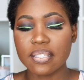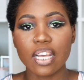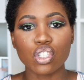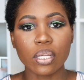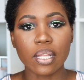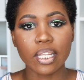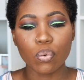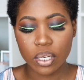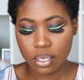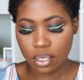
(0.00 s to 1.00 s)
Actually a
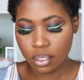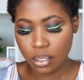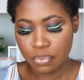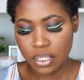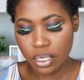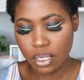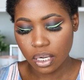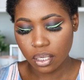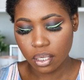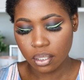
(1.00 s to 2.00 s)
liquid lipstick,
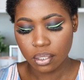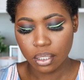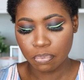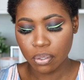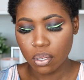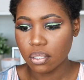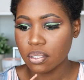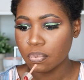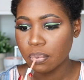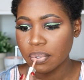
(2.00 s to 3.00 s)
not a lip
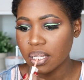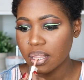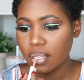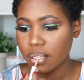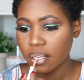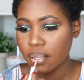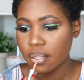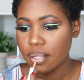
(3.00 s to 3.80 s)
gloss. What was I thinking?